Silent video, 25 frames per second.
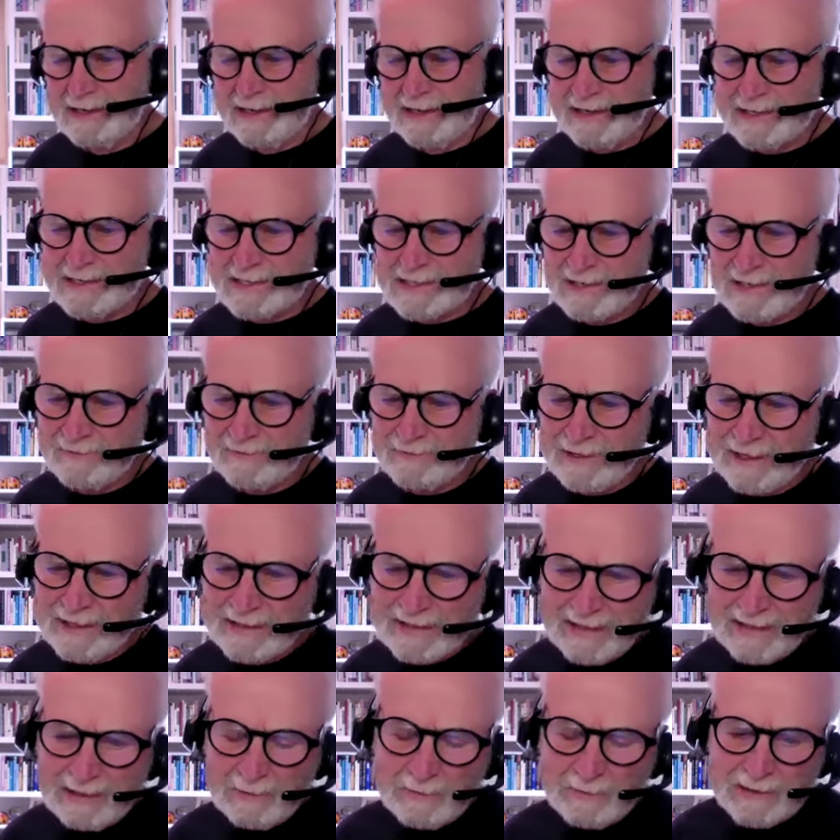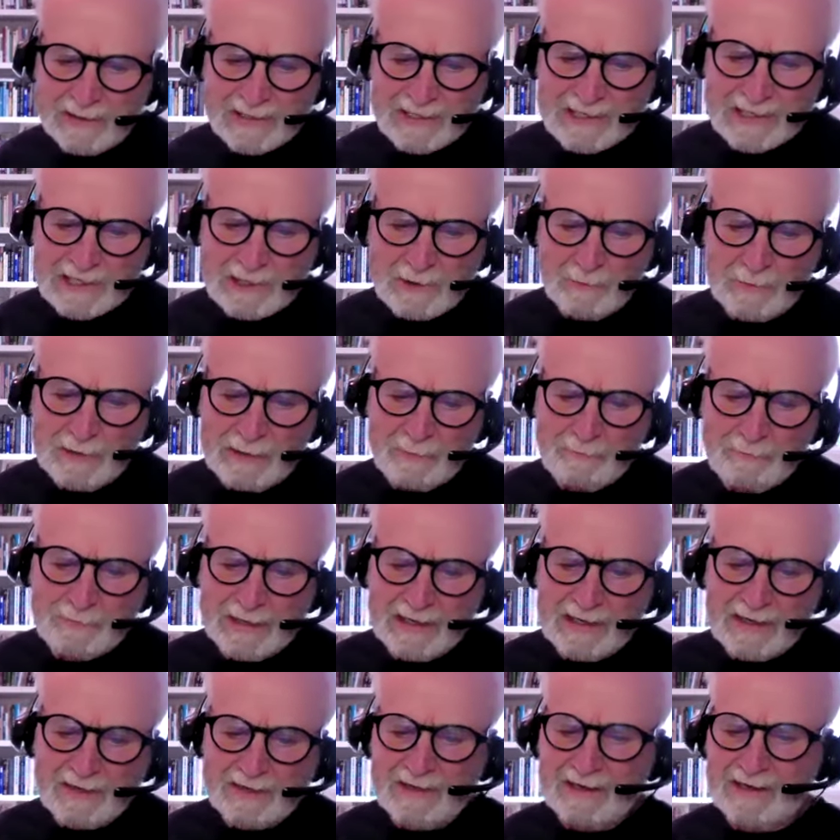stuff like that. When there's so many
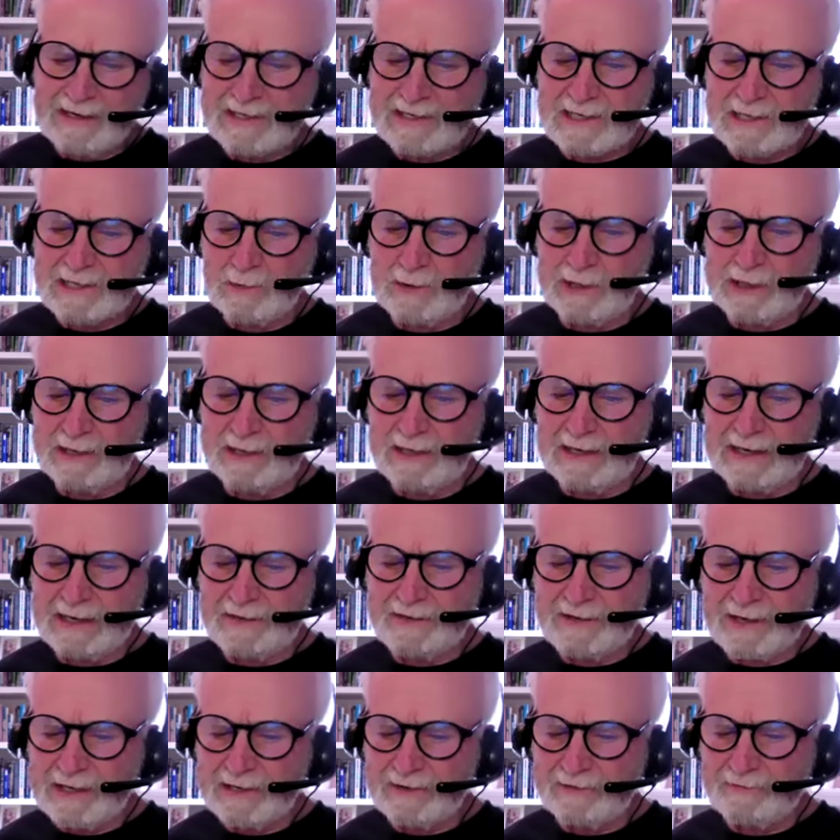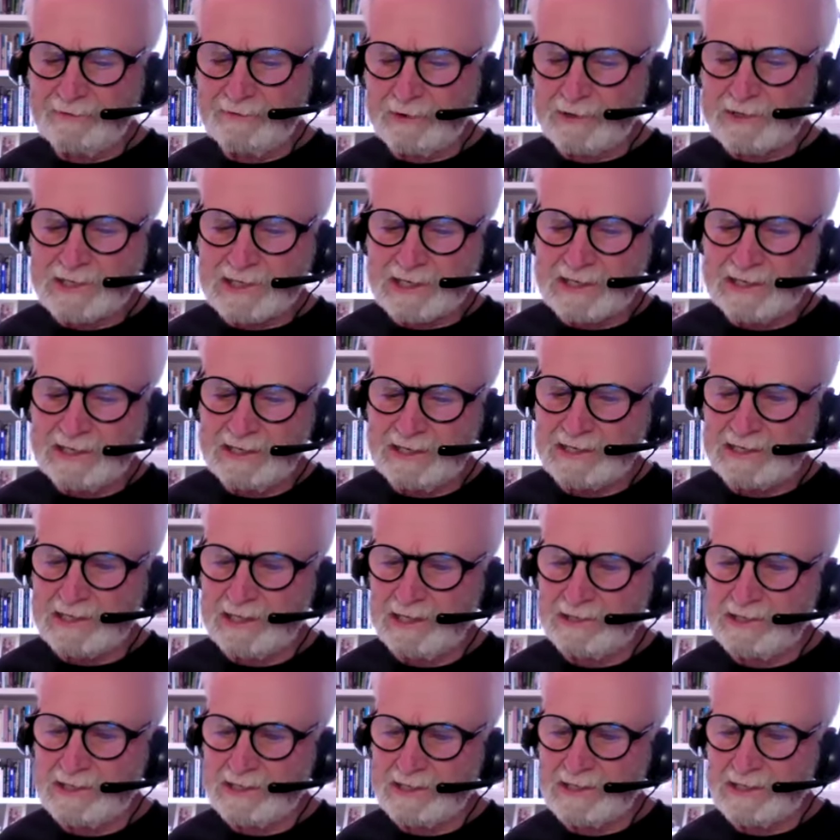big things going on, I think adversity
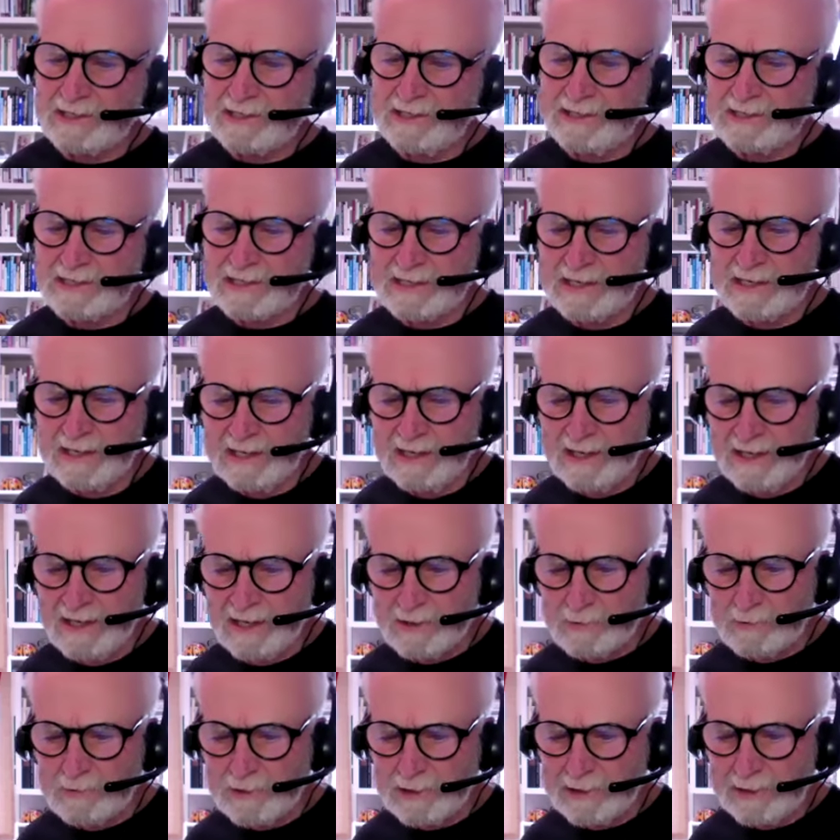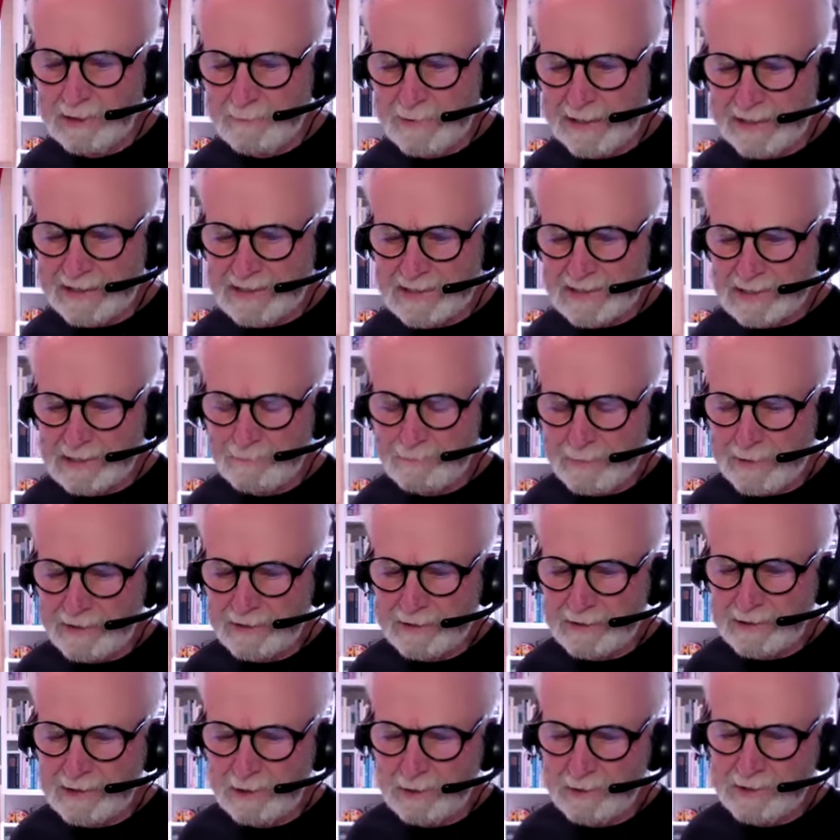such as this really makes us
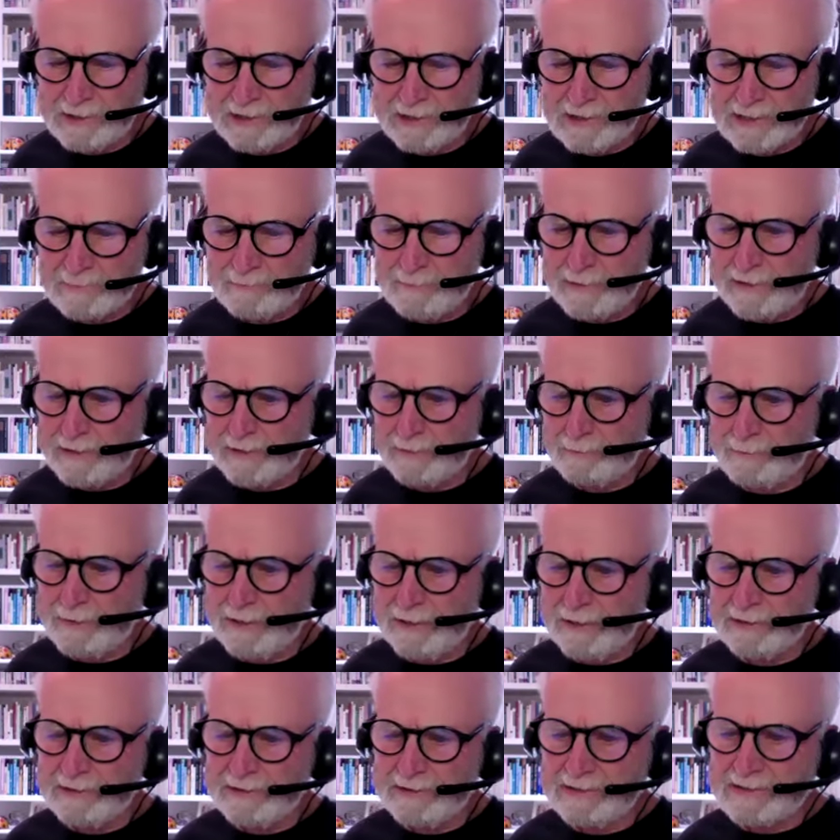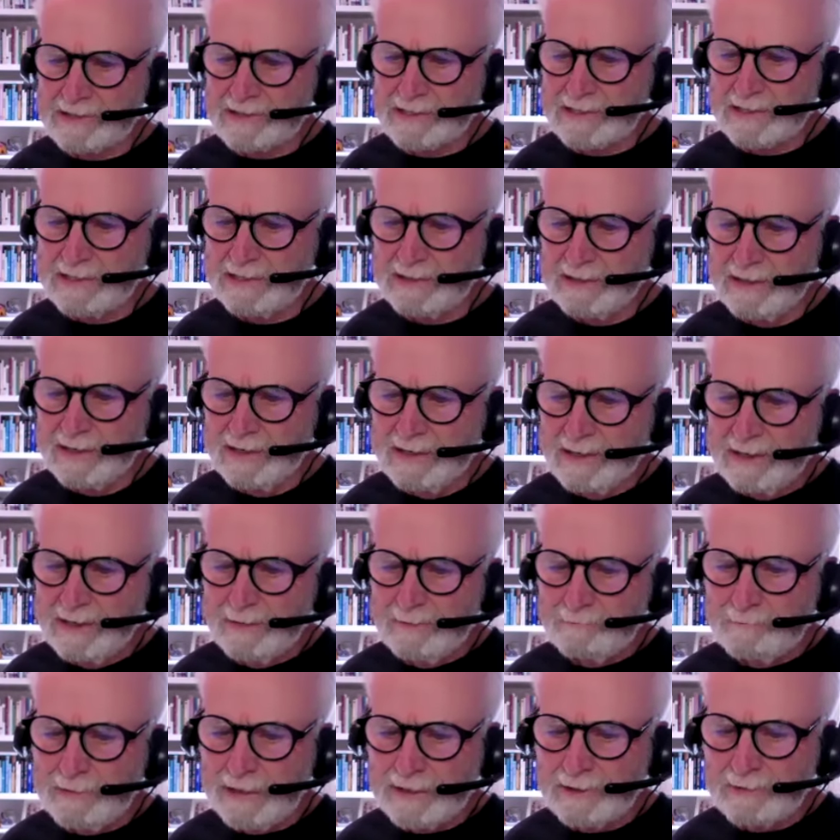better coaches, better parents, and
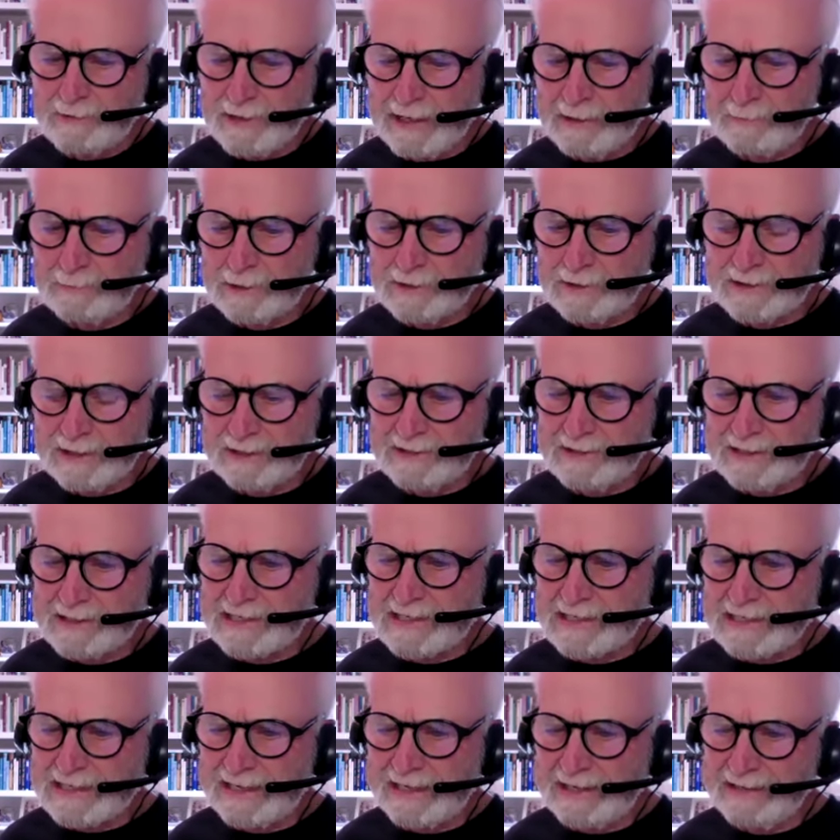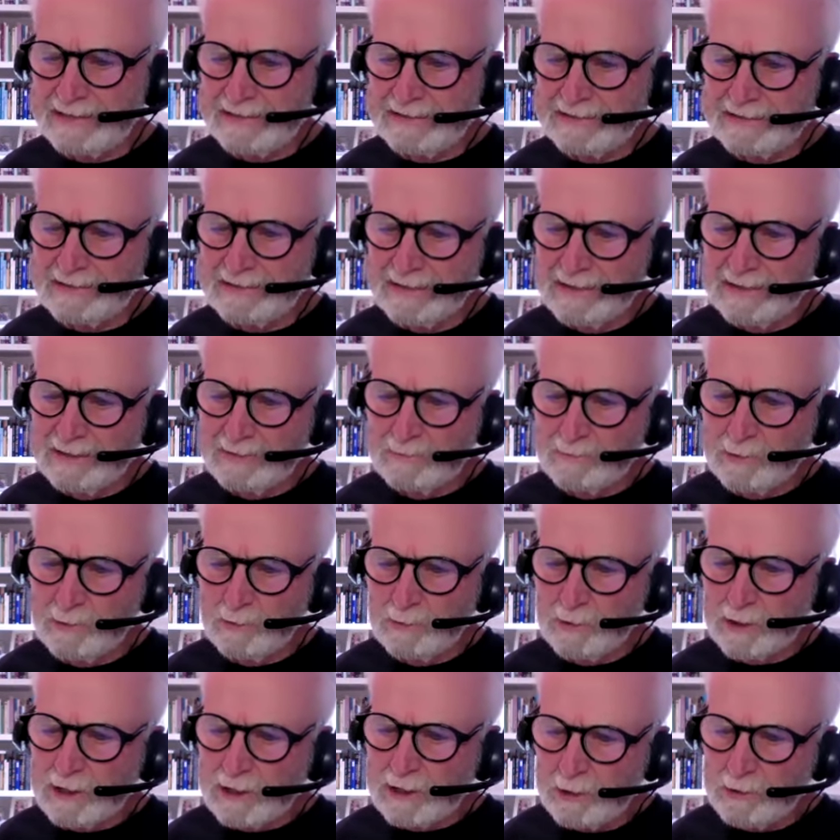better able to understand when
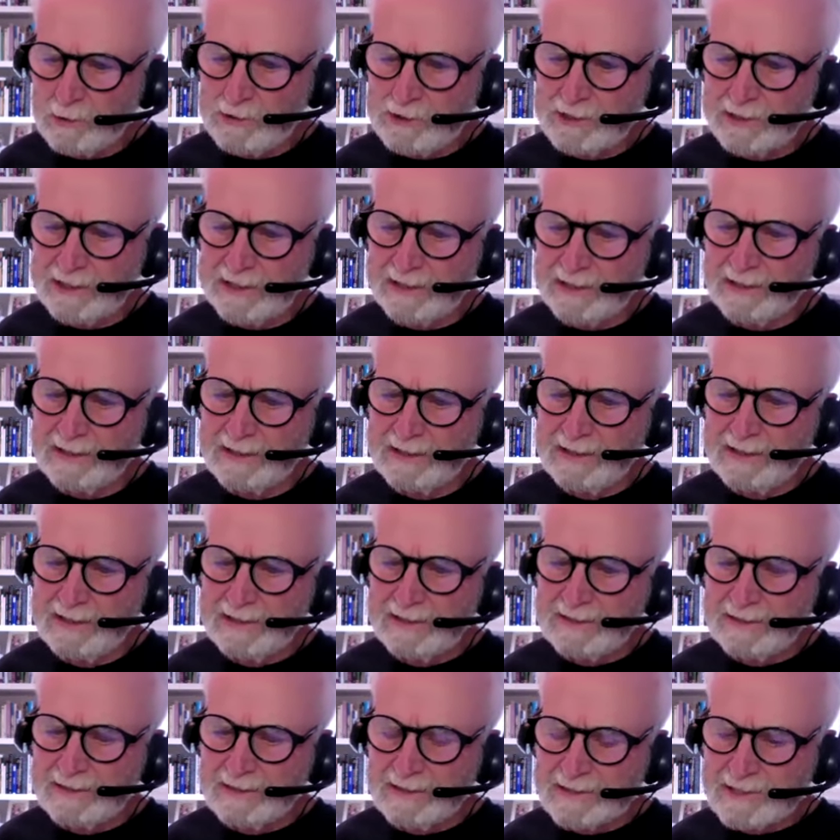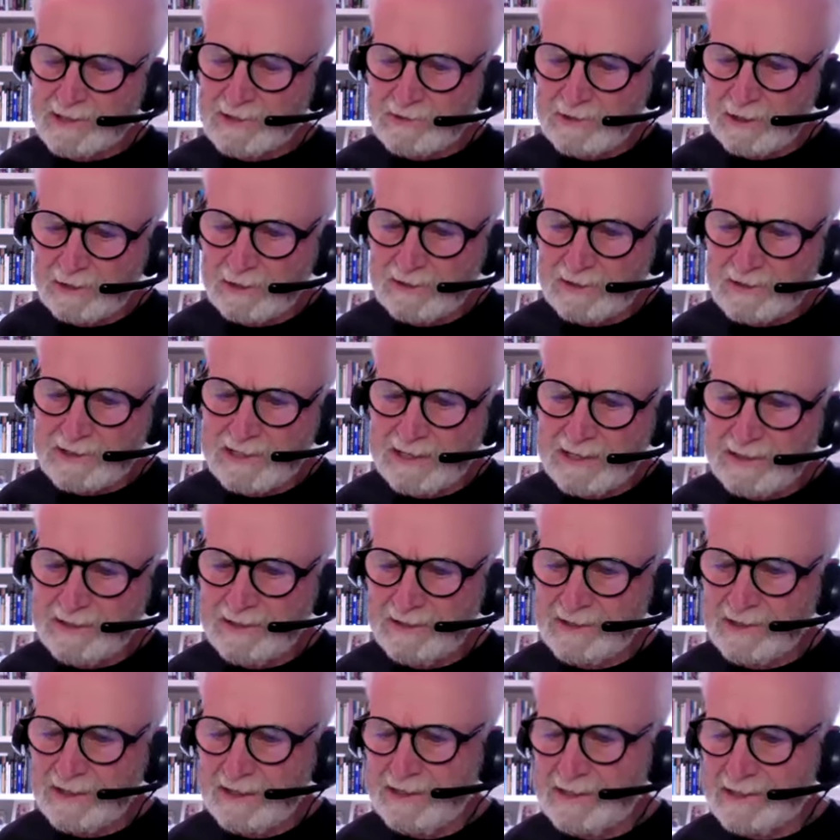we're coaching the struggles that
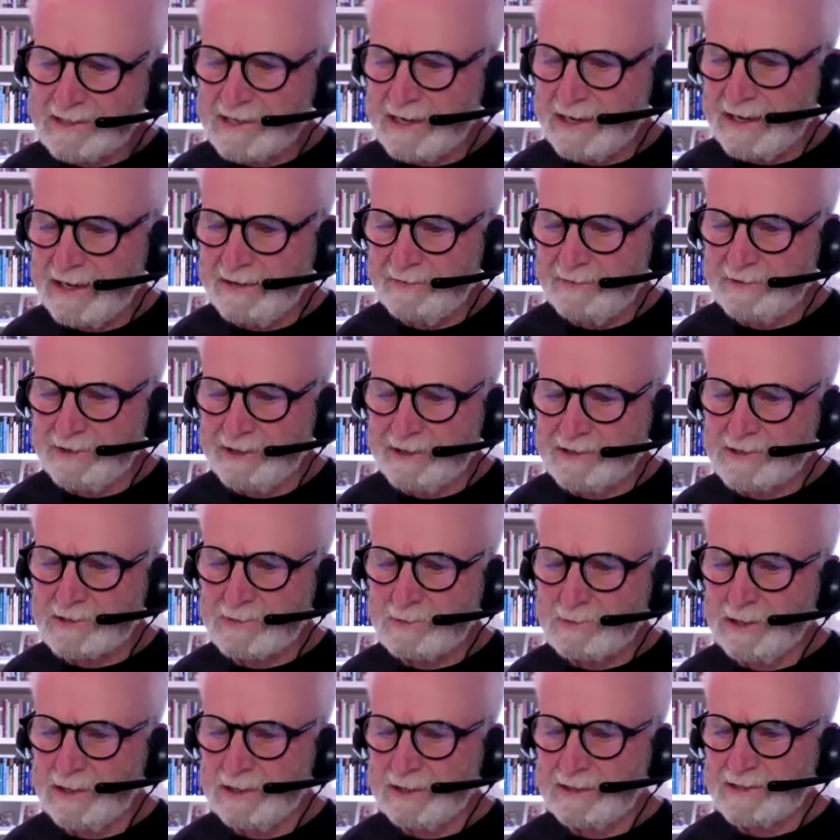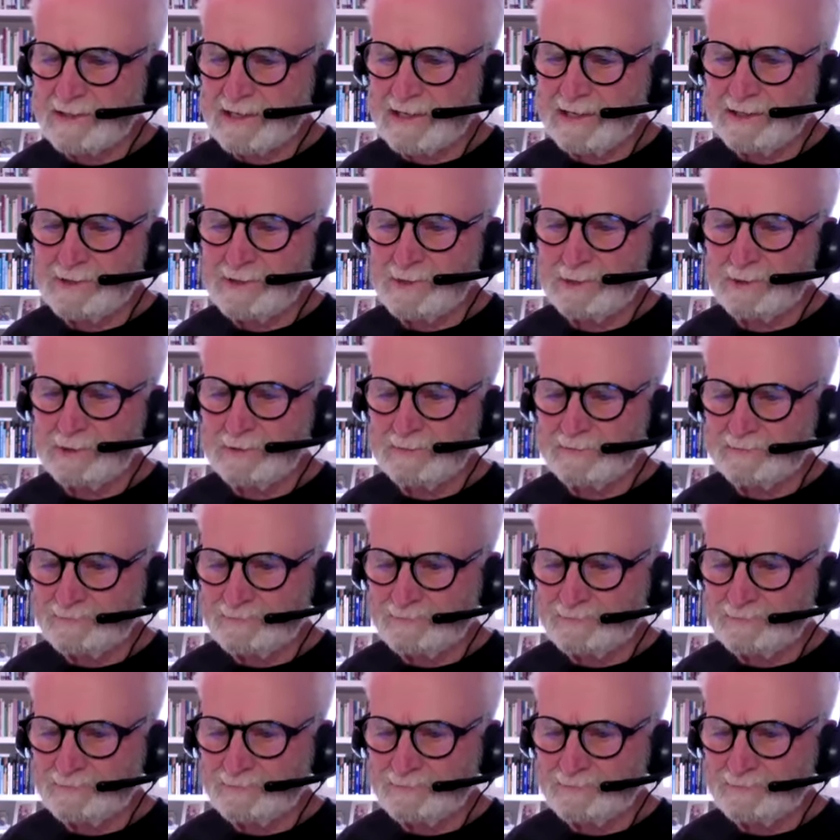other kids are having as well. Is that true?